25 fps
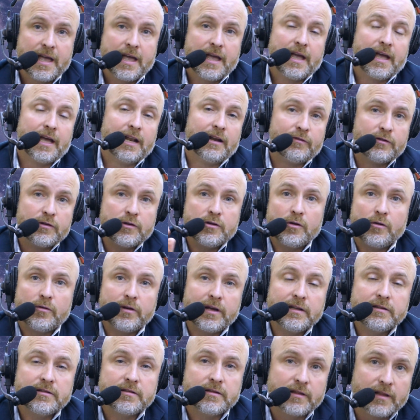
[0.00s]
And if you
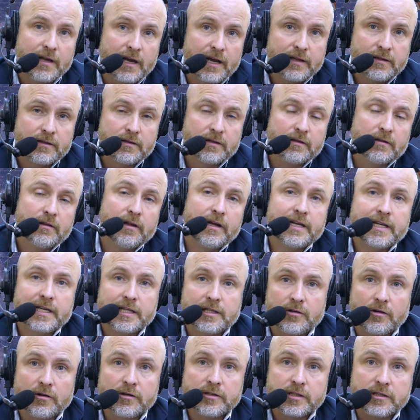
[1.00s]
donate to that, the Lighting in
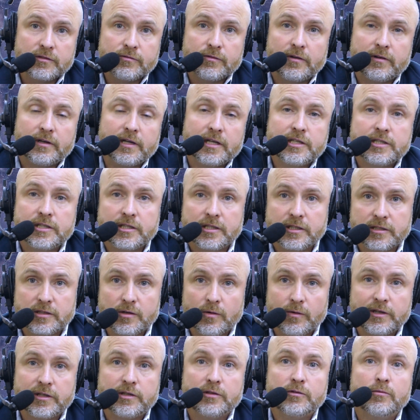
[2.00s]
Darkness Foundation is
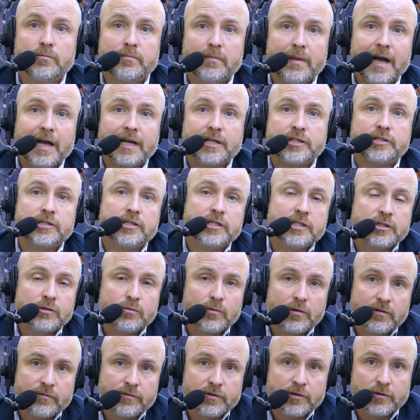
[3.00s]
going to match each
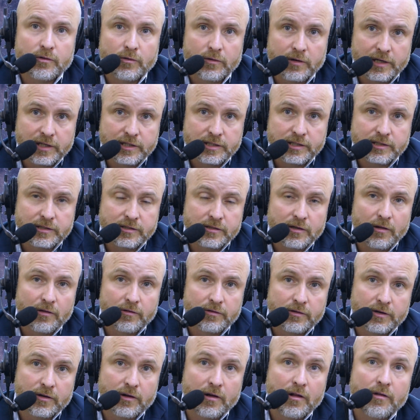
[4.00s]
one of your donations dollar
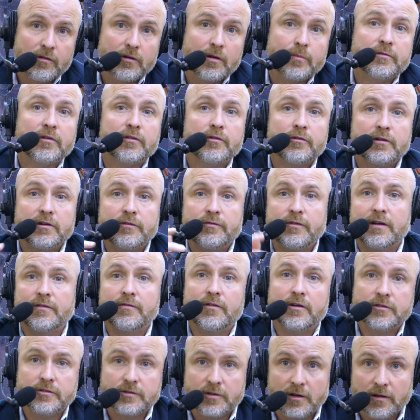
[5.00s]
to dollar up to
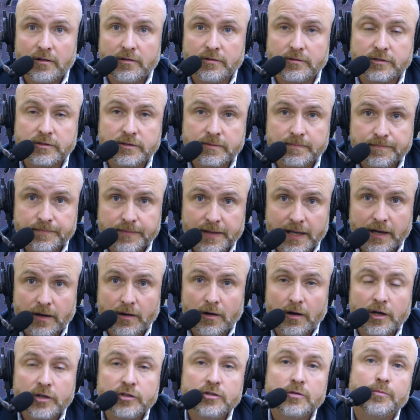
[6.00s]
$3,500. And
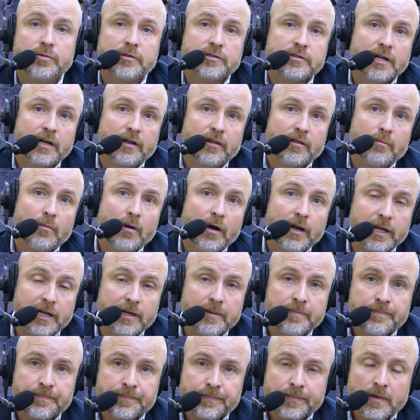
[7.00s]
100% of the money
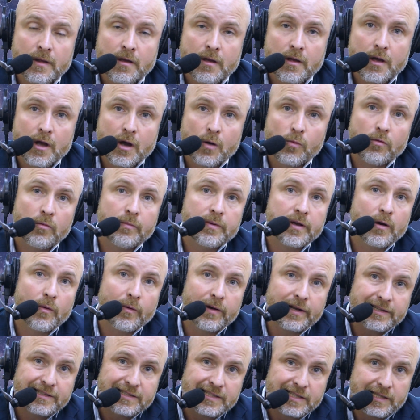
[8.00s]
will be
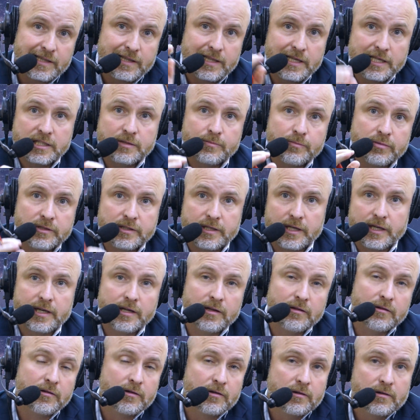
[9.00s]
going to this
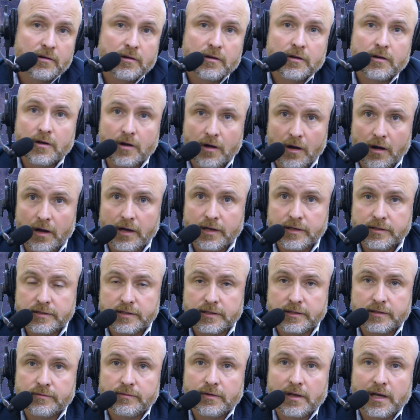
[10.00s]
particular cause
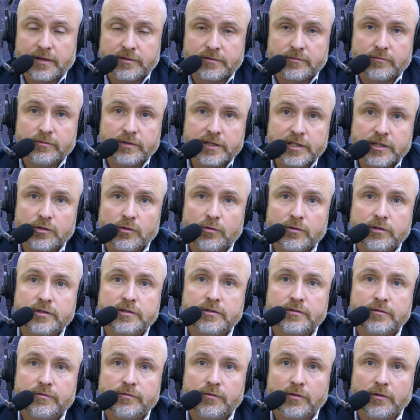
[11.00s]
and as a
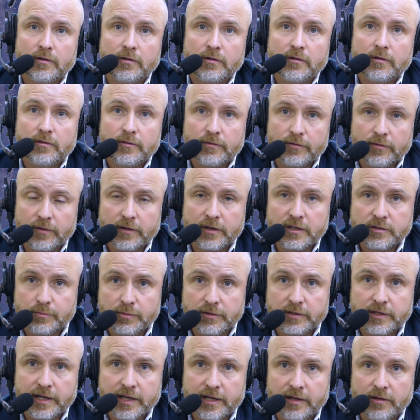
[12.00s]
resource for this
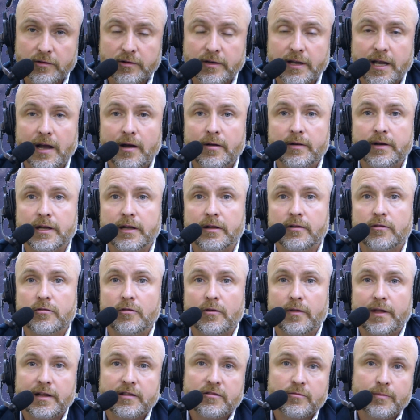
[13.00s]
particular county. And so
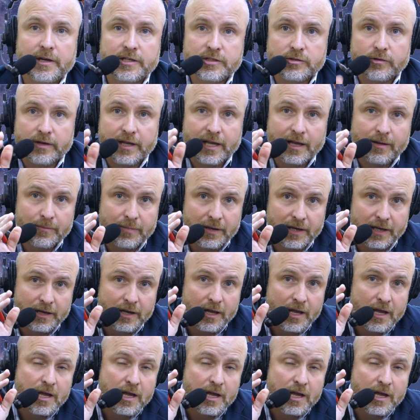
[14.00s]
that special campaign,